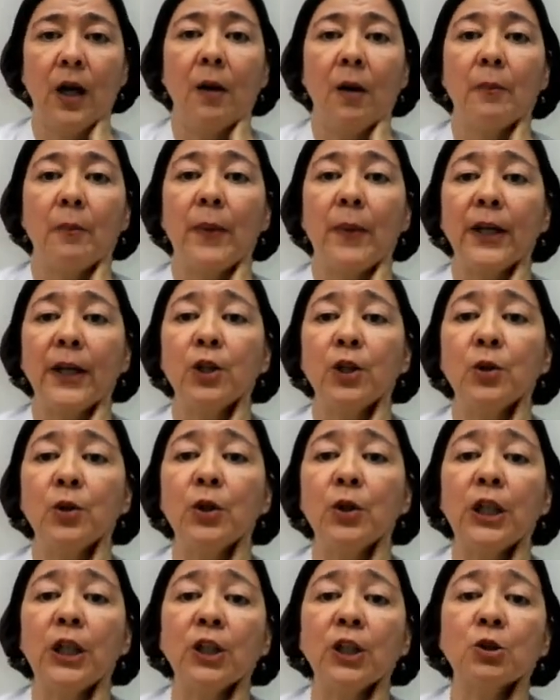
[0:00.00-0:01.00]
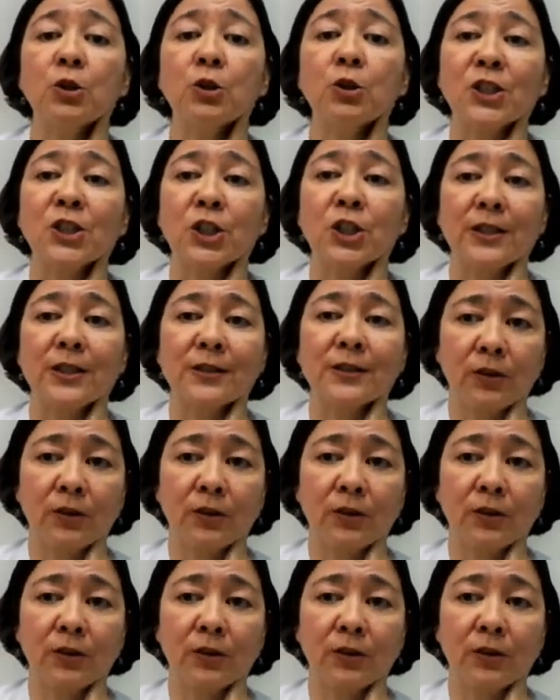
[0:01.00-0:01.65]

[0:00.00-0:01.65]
but you need to adjust the